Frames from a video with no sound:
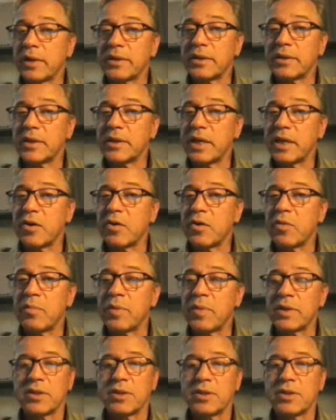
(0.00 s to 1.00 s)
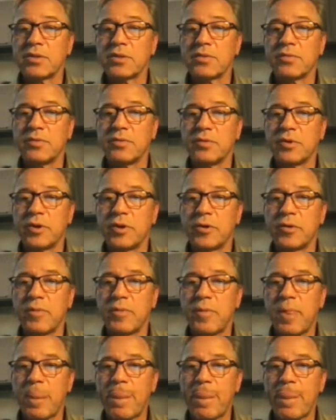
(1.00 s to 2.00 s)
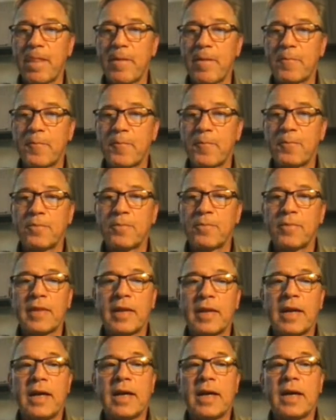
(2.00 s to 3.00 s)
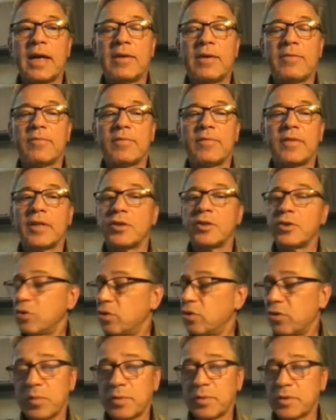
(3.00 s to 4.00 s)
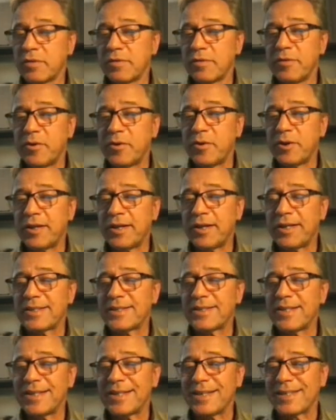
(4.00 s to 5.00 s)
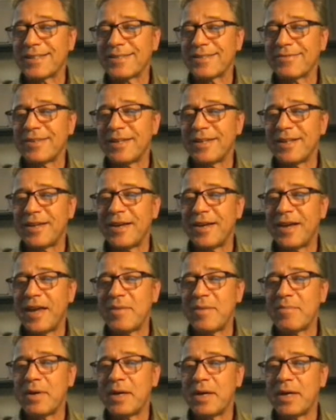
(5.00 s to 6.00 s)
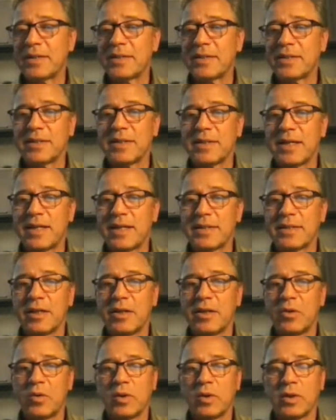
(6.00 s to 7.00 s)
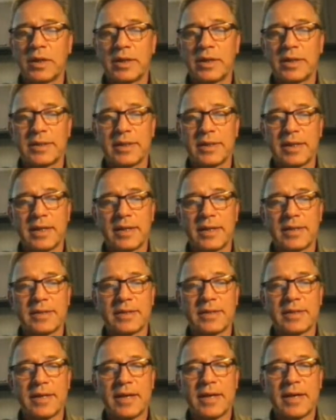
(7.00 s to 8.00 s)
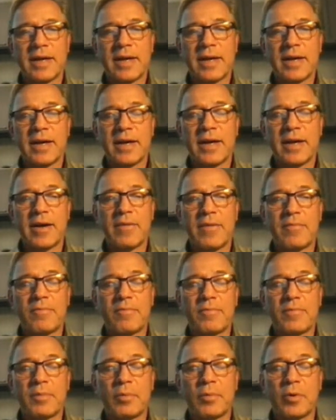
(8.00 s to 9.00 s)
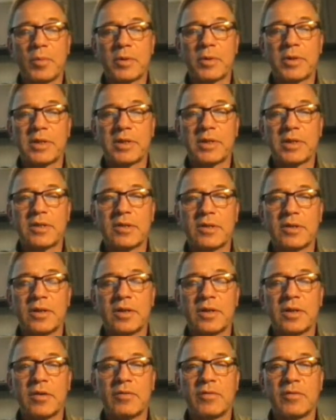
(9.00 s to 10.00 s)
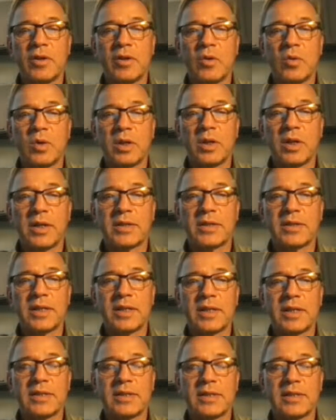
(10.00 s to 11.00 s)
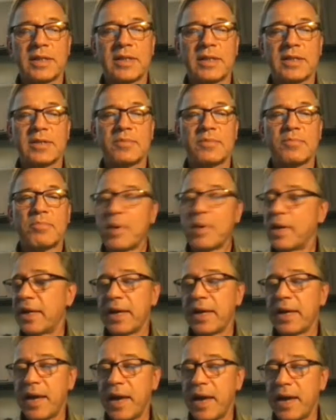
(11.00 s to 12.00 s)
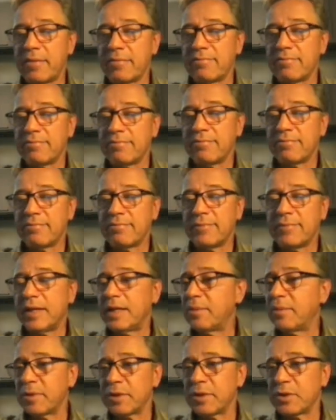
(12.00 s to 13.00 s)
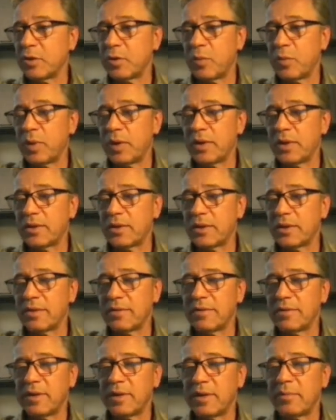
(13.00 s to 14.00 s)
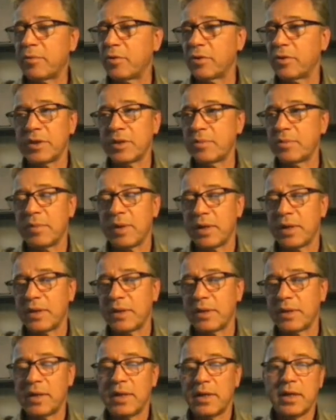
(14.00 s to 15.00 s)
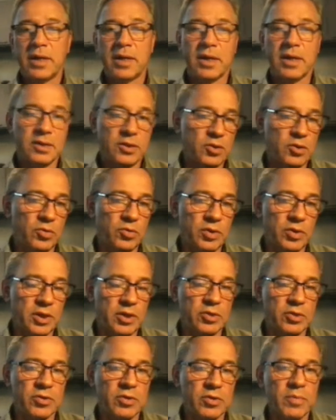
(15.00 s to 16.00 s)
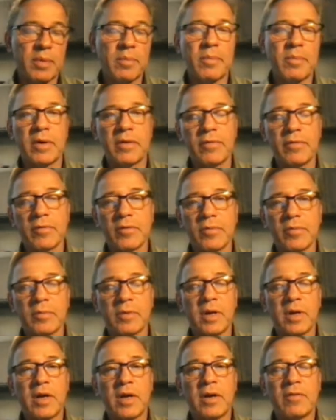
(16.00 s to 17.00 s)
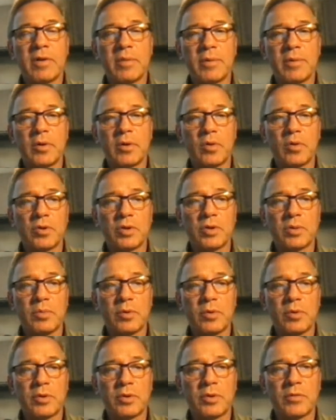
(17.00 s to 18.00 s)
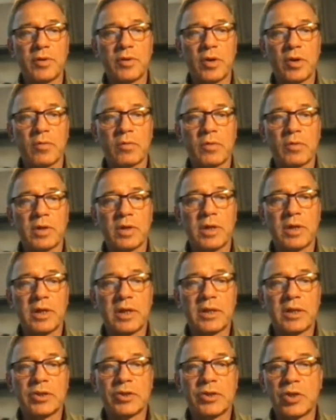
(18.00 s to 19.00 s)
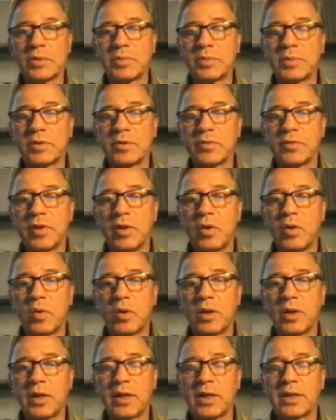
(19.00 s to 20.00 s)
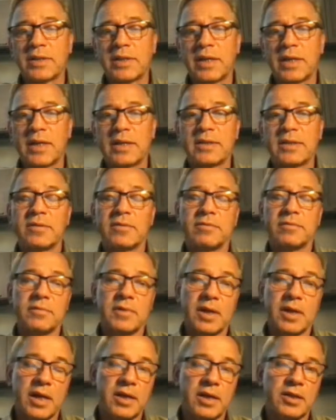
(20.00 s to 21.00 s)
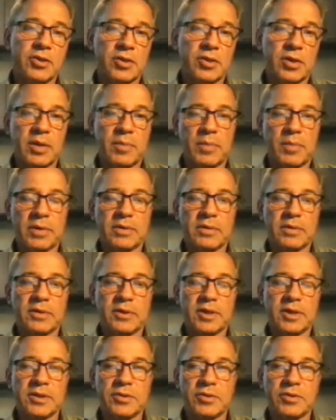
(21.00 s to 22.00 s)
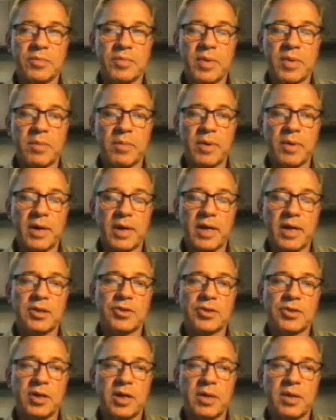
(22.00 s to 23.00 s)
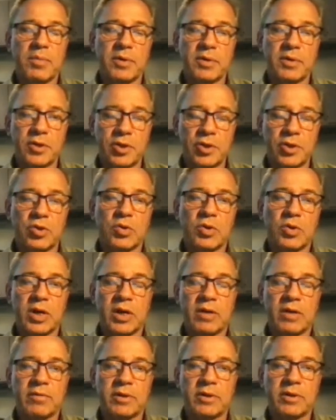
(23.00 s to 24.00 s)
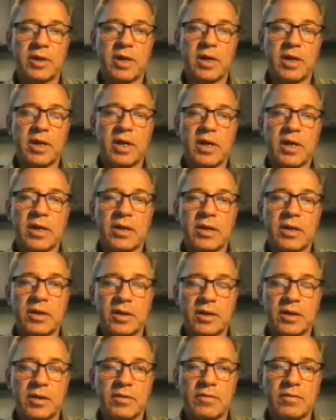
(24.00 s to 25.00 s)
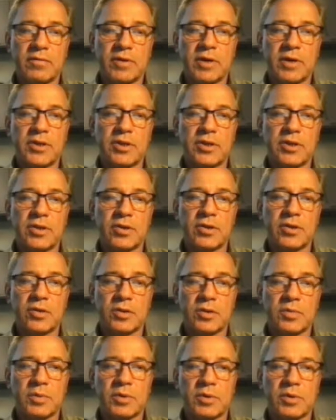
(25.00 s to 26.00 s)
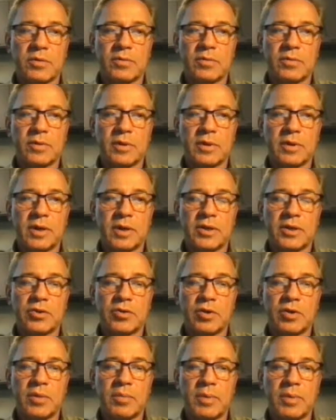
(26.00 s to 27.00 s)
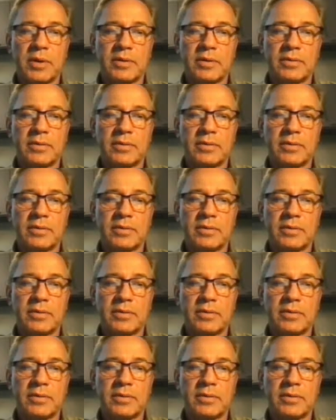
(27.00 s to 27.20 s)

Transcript: take-home messages for you? There are two groups of local anesthetics, amide and ester local anesthetics. The properties of the local anesthetics is pKa, lipid solubility, and protein binding. That's all you need to remember from pharmacology point of view. Treatment of the local anesthetics, intralipid. Just remember, intralipid. Do you have it in the fridge in your hospital? Intralipid.